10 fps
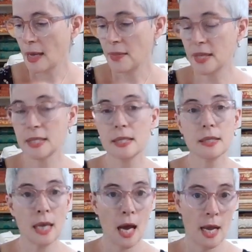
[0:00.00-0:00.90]
This
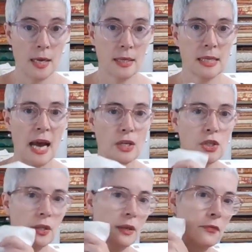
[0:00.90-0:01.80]
design is
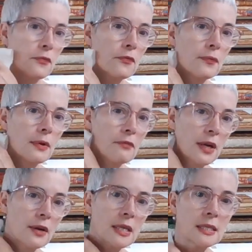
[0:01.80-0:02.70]
actually
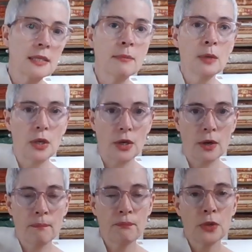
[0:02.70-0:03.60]
very
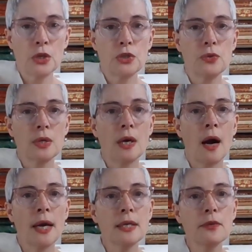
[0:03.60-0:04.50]
similar to the
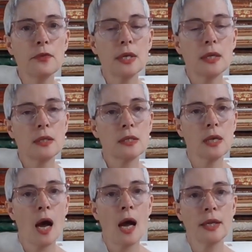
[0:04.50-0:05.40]
kind of
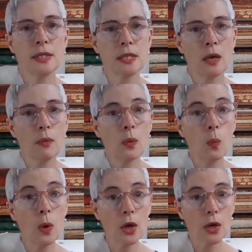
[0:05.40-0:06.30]
designs that were
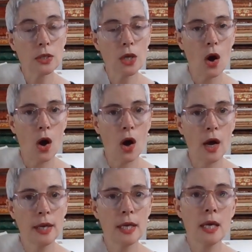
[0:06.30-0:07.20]
worked
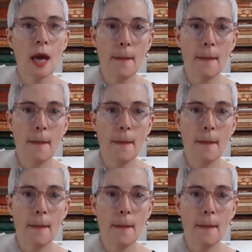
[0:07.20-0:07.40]
on